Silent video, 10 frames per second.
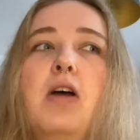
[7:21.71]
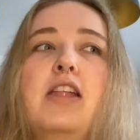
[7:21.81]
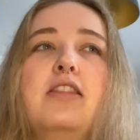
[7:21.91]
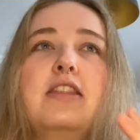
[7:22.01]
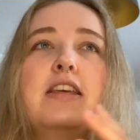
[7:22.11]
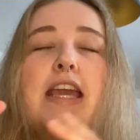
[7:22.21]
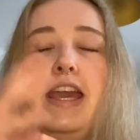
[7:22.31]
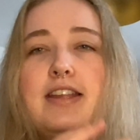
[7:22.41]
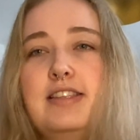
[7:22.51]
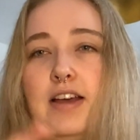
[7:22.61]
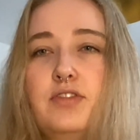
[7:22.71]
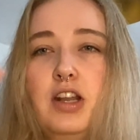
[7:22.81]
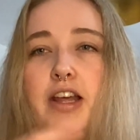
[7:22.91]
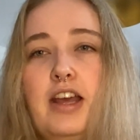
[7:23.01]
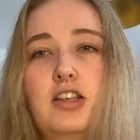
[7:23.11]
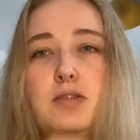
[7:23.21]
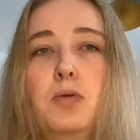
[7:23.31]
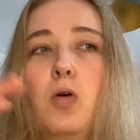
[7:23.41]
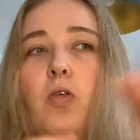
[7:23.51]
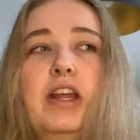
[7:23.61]
and kids have to like
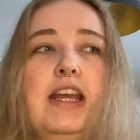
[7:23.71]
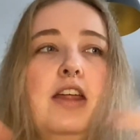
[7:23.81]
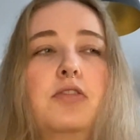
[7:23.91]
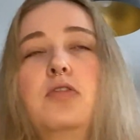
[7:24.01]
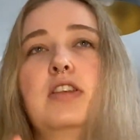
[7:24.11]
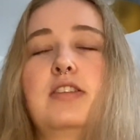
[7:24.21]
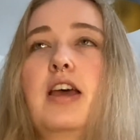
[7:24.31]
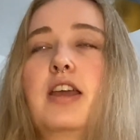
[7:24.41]
explore and get through this